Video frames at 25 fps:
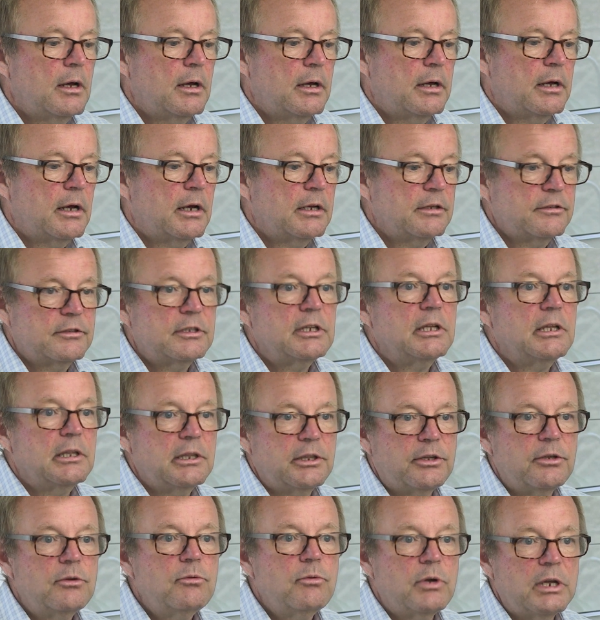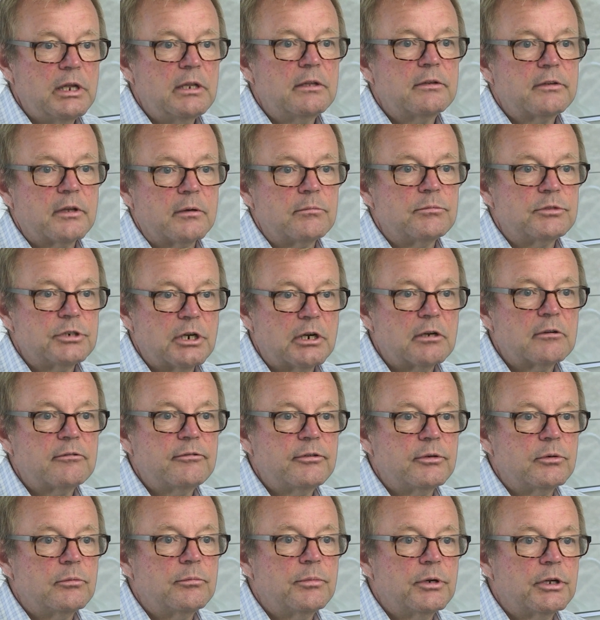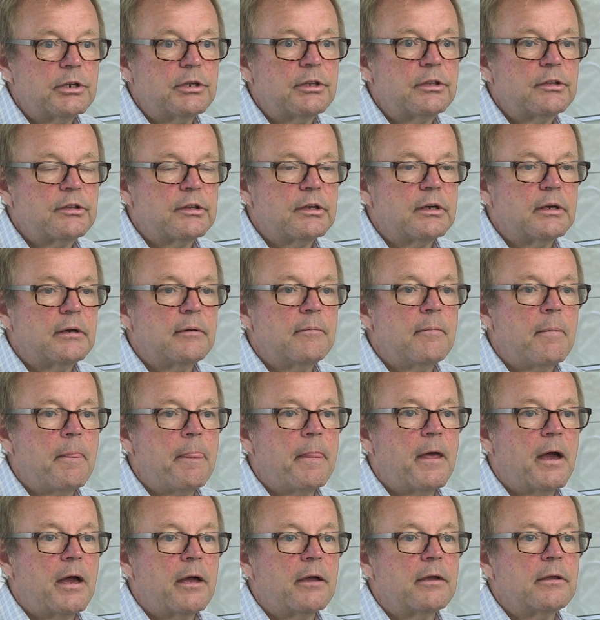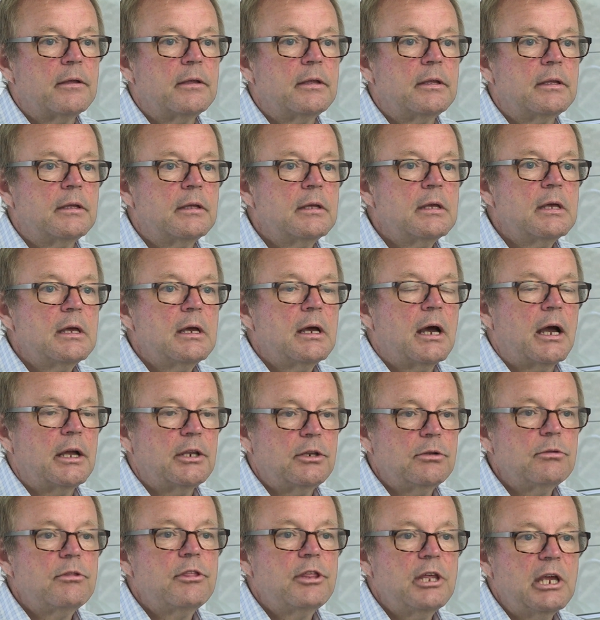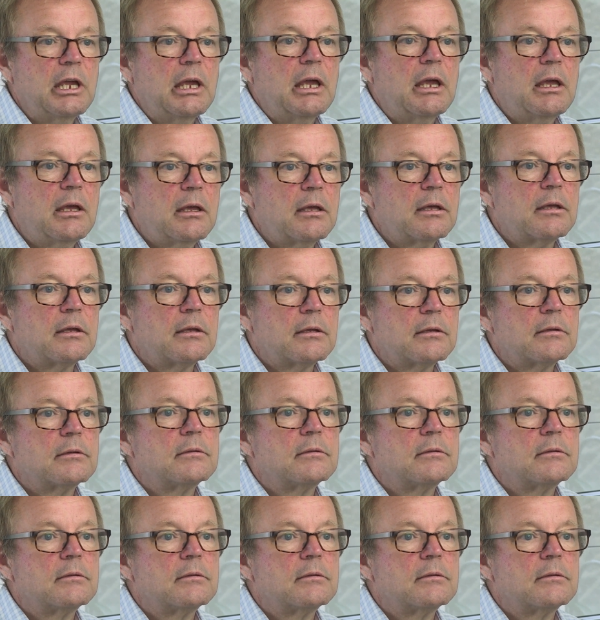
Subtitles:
I still do eat some junk food, but I do think